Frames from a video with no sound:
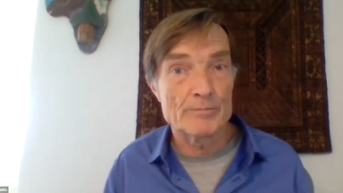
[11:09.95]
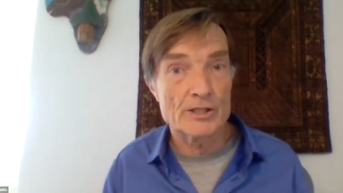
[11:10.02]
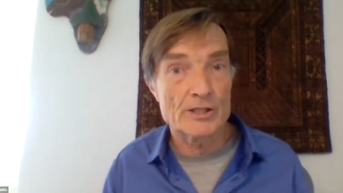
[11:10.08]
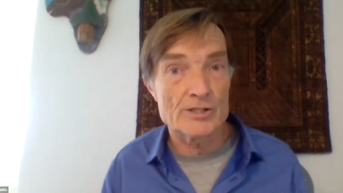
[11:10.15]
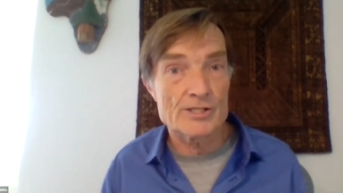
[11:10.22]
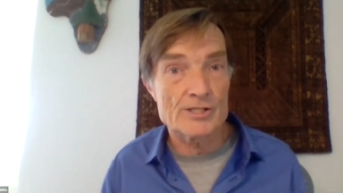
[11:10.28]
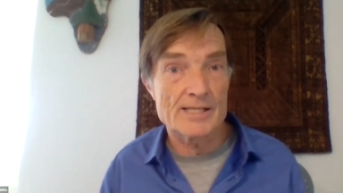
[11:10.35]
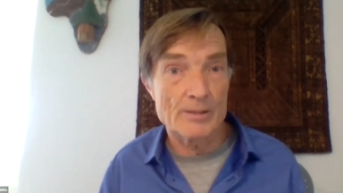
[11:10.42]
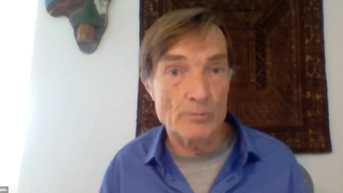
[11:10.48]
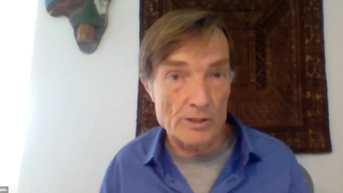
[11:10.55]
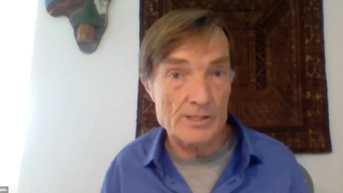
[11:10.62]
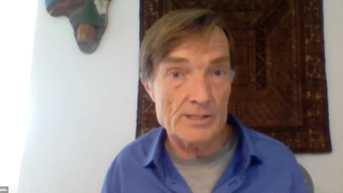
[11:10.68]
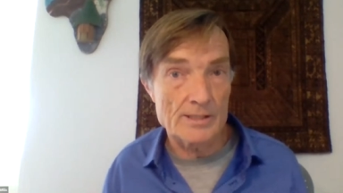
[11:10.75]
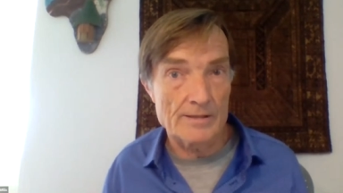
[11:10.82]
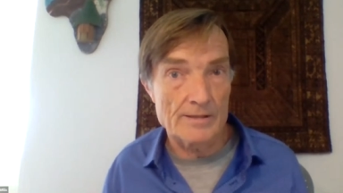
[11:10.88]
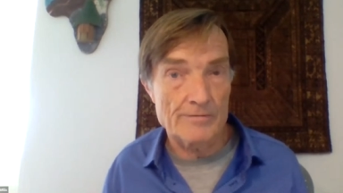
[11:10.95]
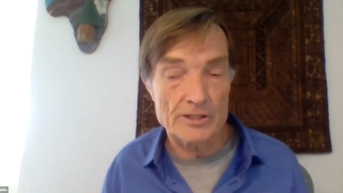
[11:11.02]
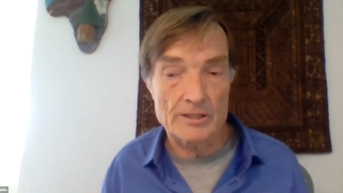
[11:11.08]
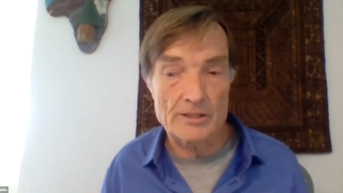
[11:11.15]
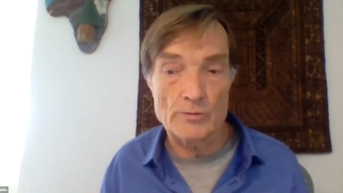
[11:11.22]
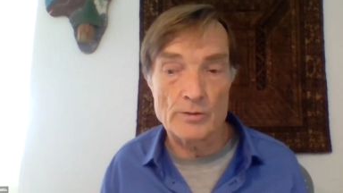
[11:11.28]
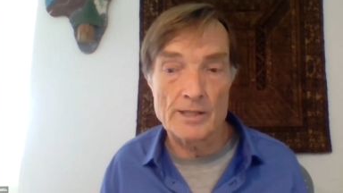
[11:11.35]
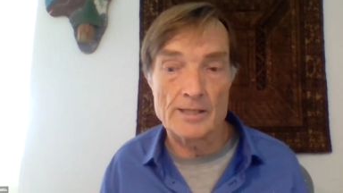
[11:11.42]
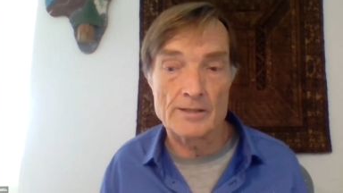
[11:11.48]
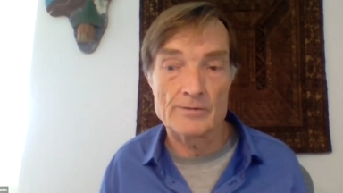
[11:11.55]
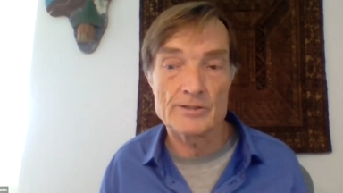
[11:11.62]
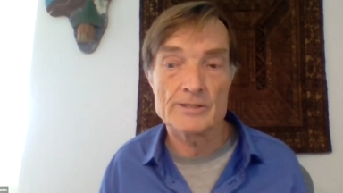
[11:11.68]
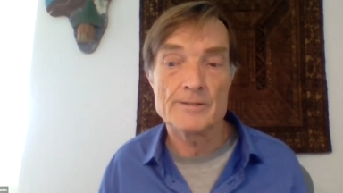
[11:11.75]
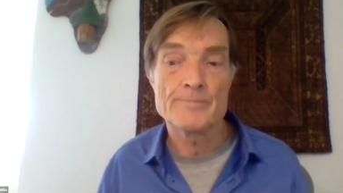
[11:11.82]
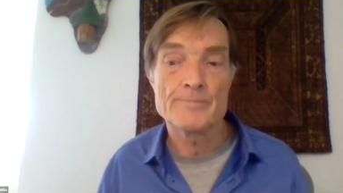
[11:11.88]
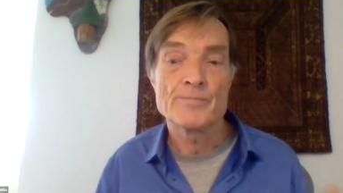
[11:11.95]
because there wasn't enough to go around.